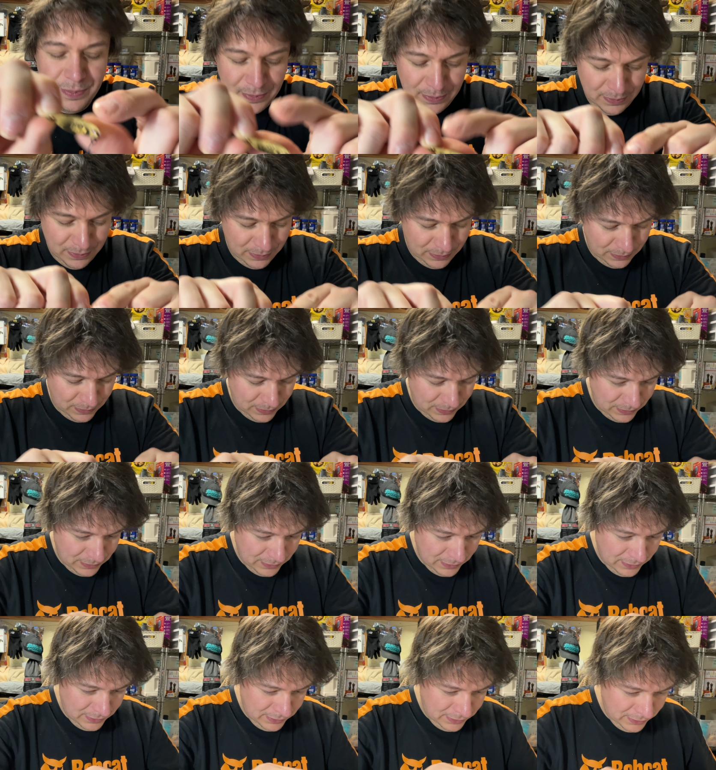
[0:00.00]

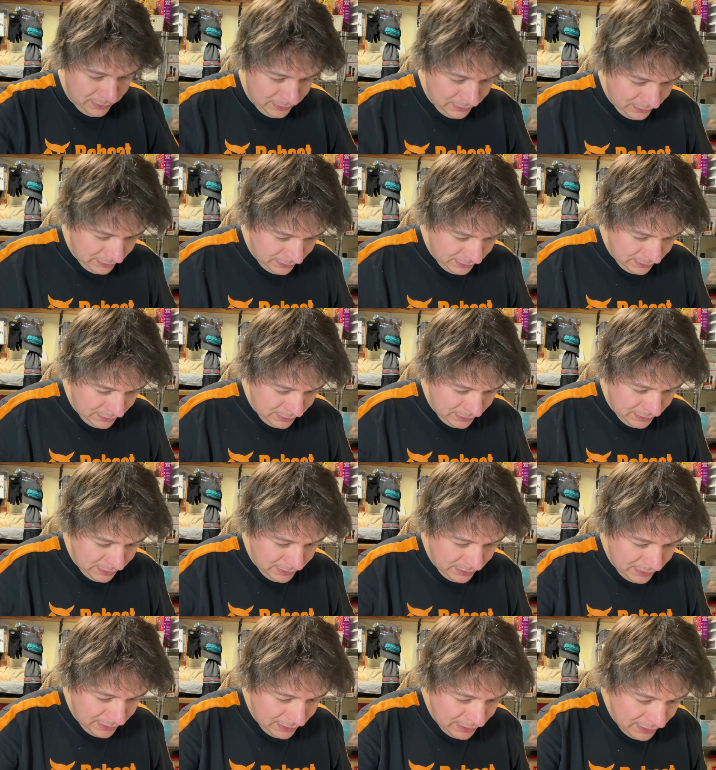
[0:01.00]

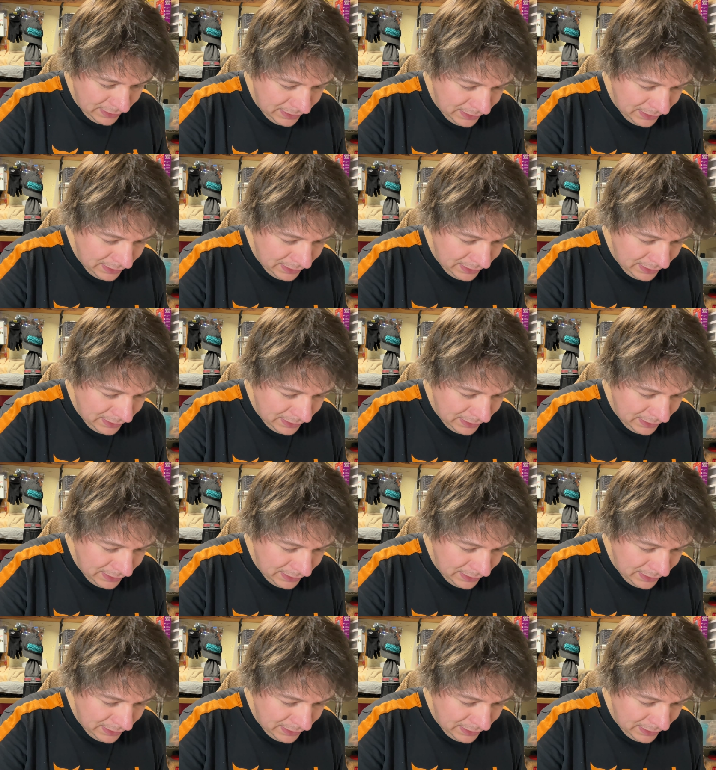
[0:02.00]
(no one is talking)